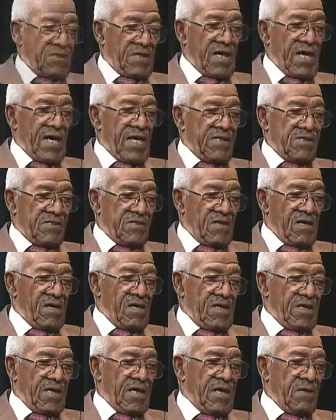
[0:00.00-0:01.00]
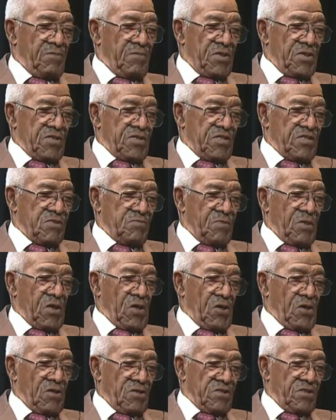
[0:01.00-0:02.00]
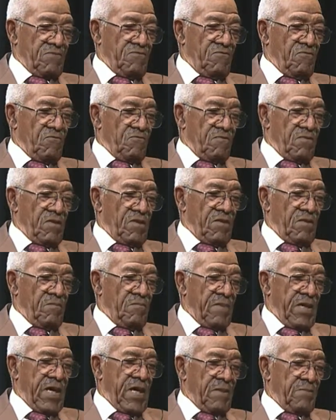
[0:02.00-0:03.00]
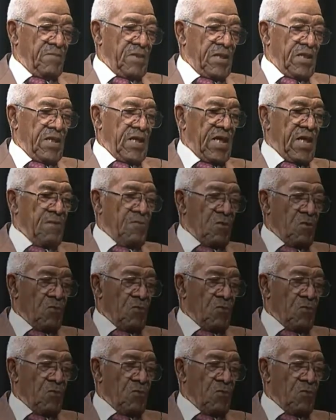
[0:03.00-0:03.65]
I started that business because of a man by the name of